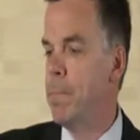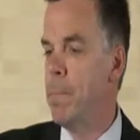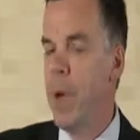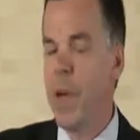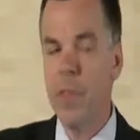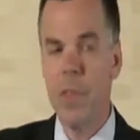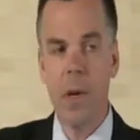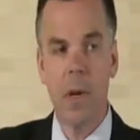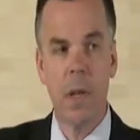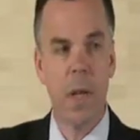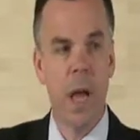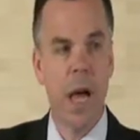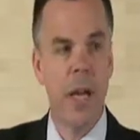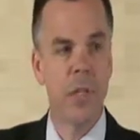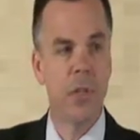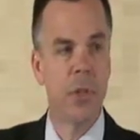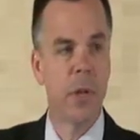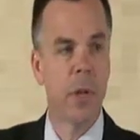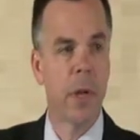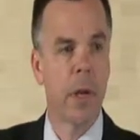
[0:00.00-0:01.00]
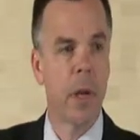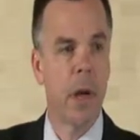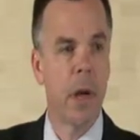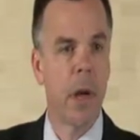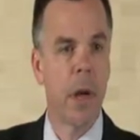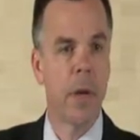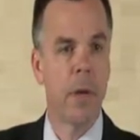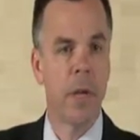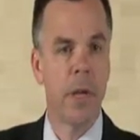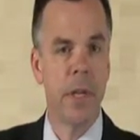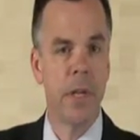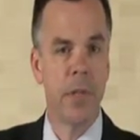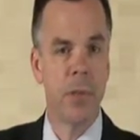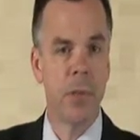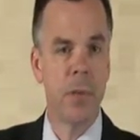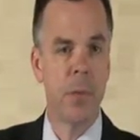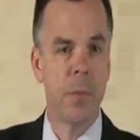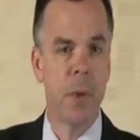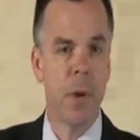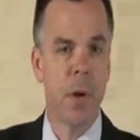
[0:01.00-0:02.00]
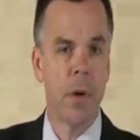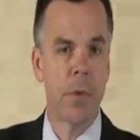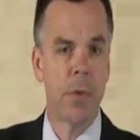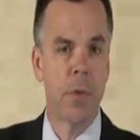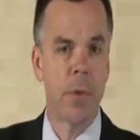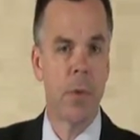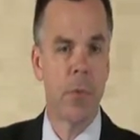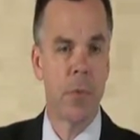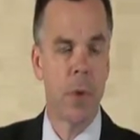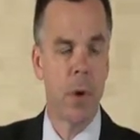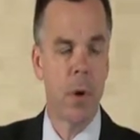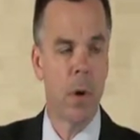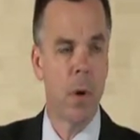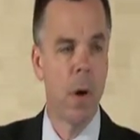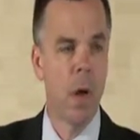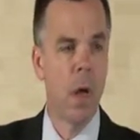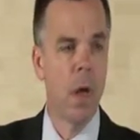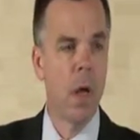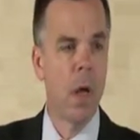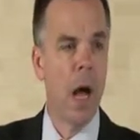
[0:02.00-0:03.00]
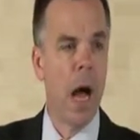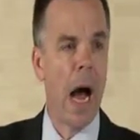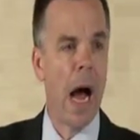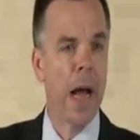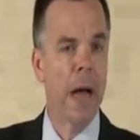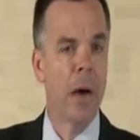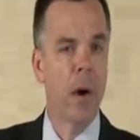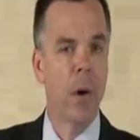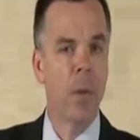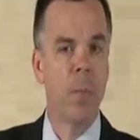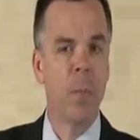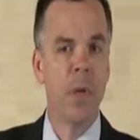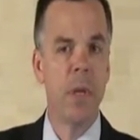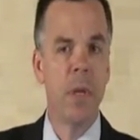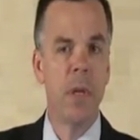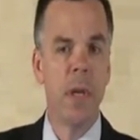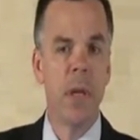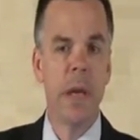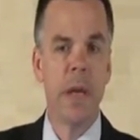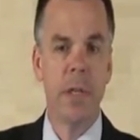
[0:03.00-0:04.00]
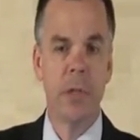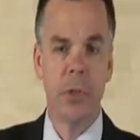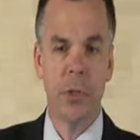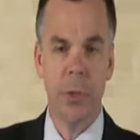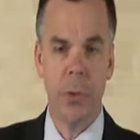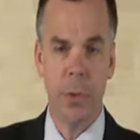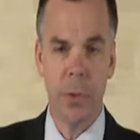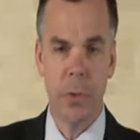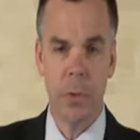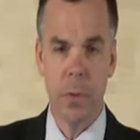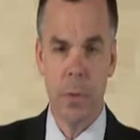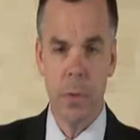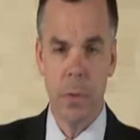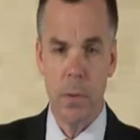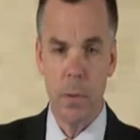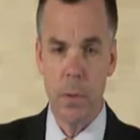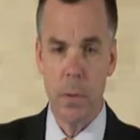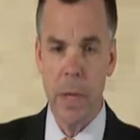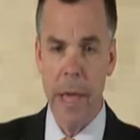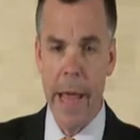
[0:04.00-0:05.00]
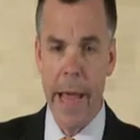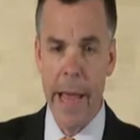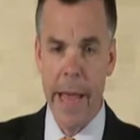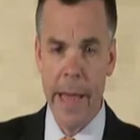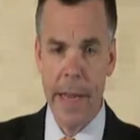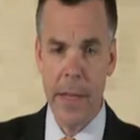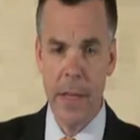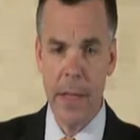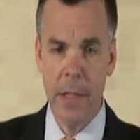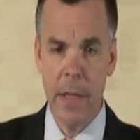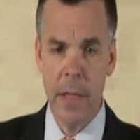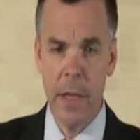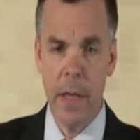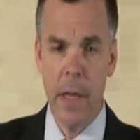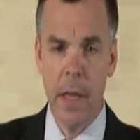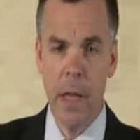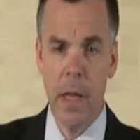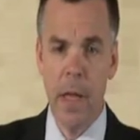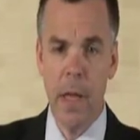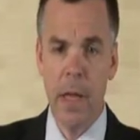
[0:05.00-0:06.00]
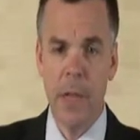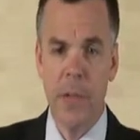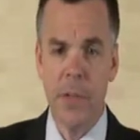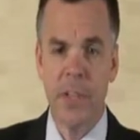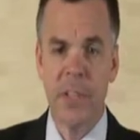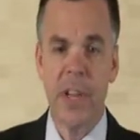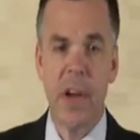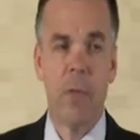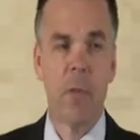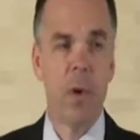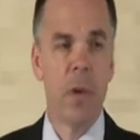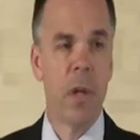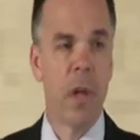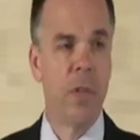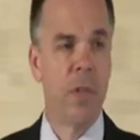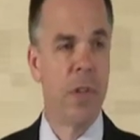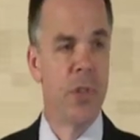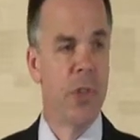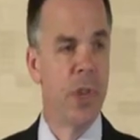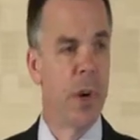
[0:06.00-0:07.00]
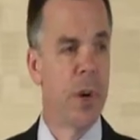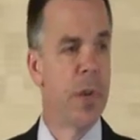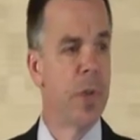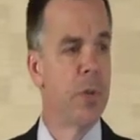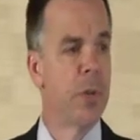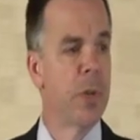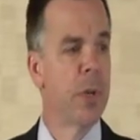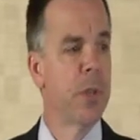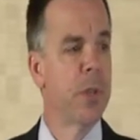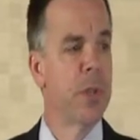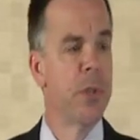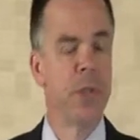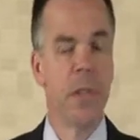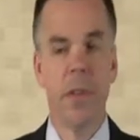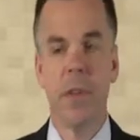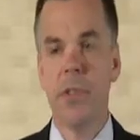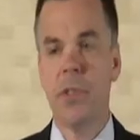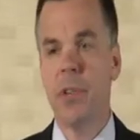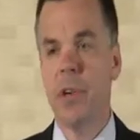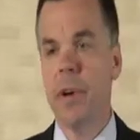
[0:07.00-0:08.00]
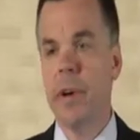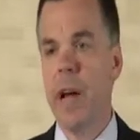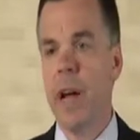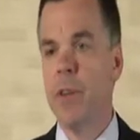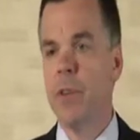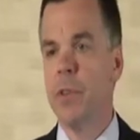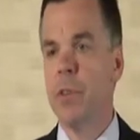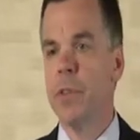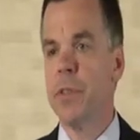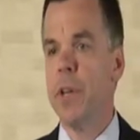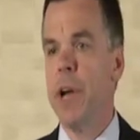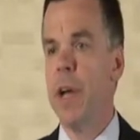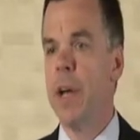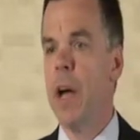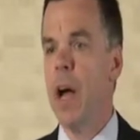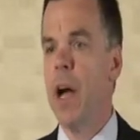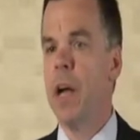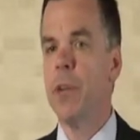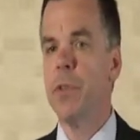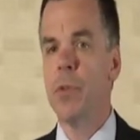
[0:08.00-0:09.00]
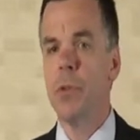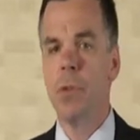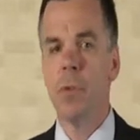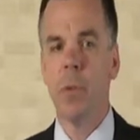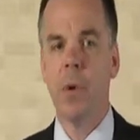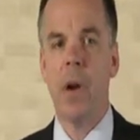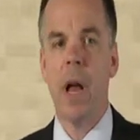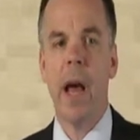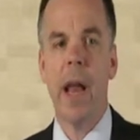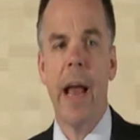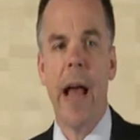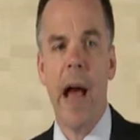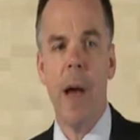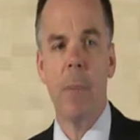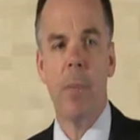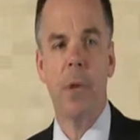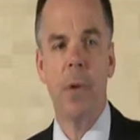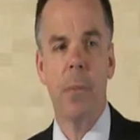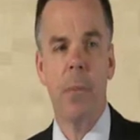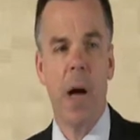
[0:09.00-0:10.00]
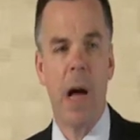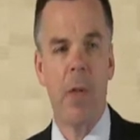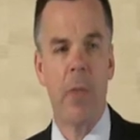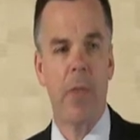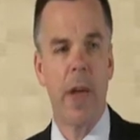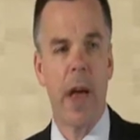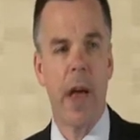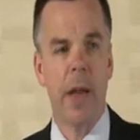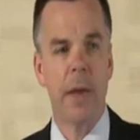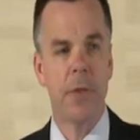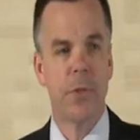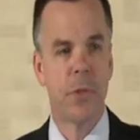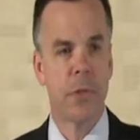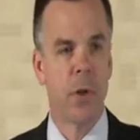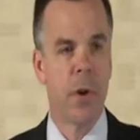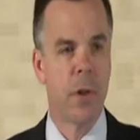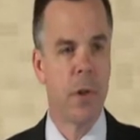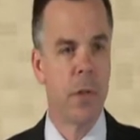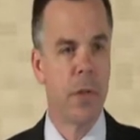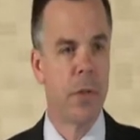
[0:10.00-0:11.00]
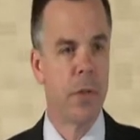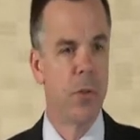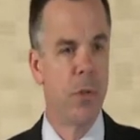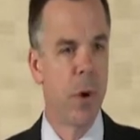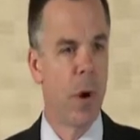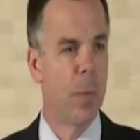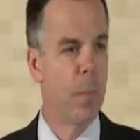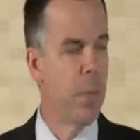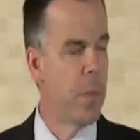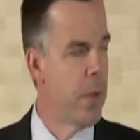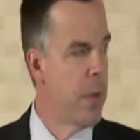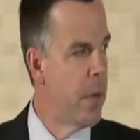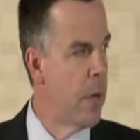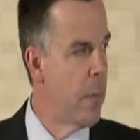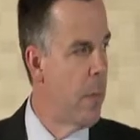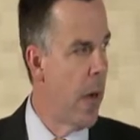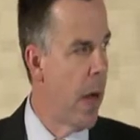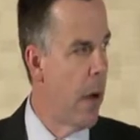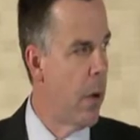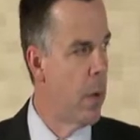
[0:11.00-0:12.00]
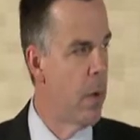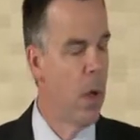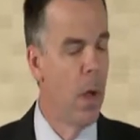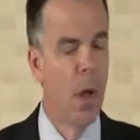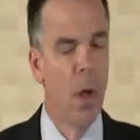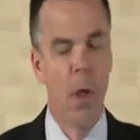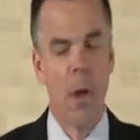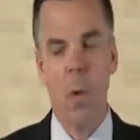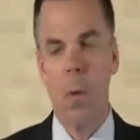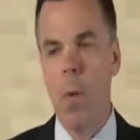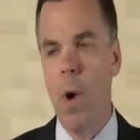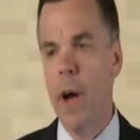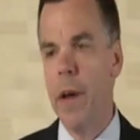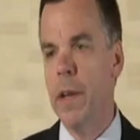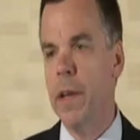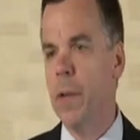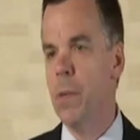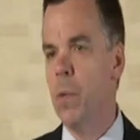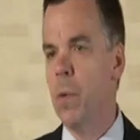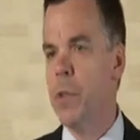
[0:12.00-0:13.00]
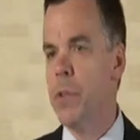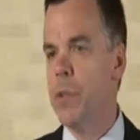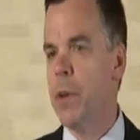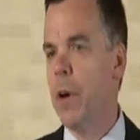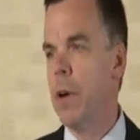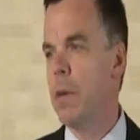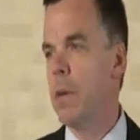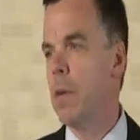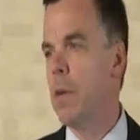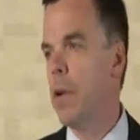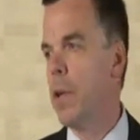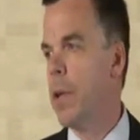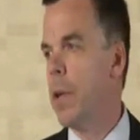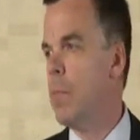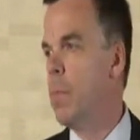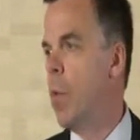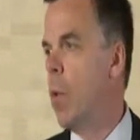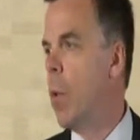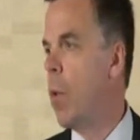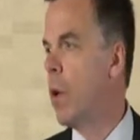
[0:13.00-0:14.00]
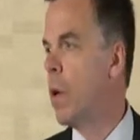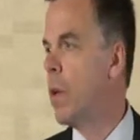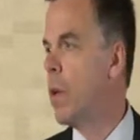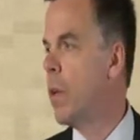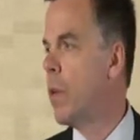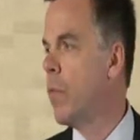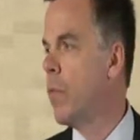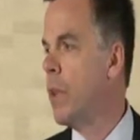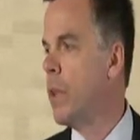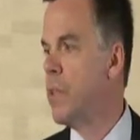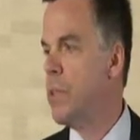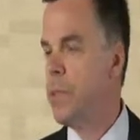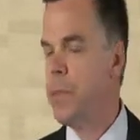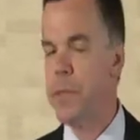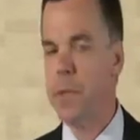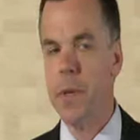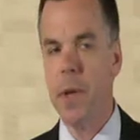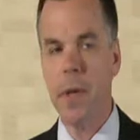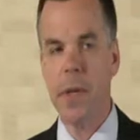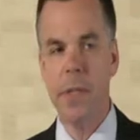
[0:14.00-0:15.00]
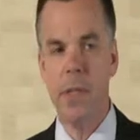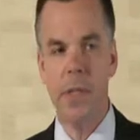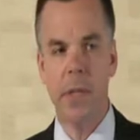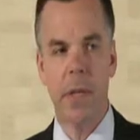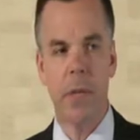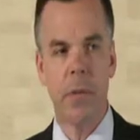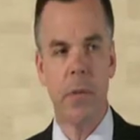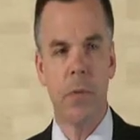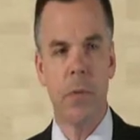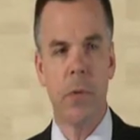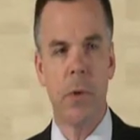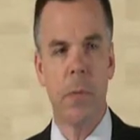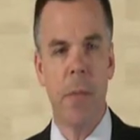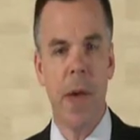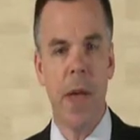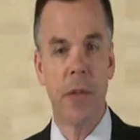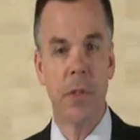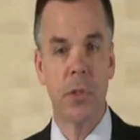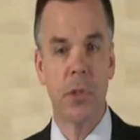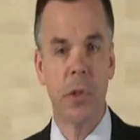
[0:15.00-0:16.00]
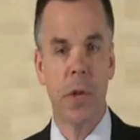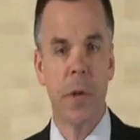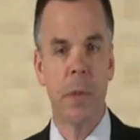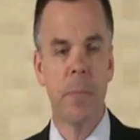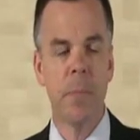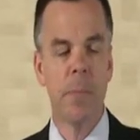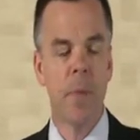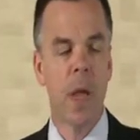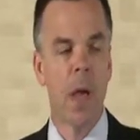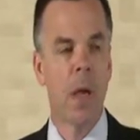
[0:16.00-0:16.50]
methodologic issues, but also for IRB issues. And several of the geriatricians and the geriatric psychiatrists were not happy about that and started a drumbeat about why didn't we start looking more at intervention studies in dementia.